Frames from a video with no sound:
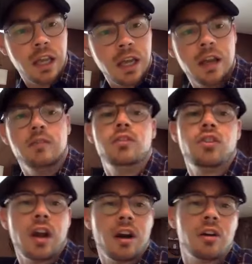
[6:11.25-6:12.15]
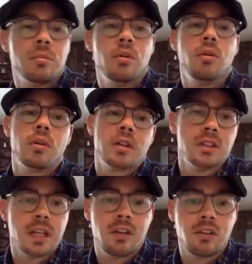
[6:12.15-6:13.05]
give to charitable
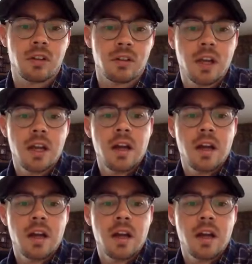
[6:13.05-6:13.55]
organizations.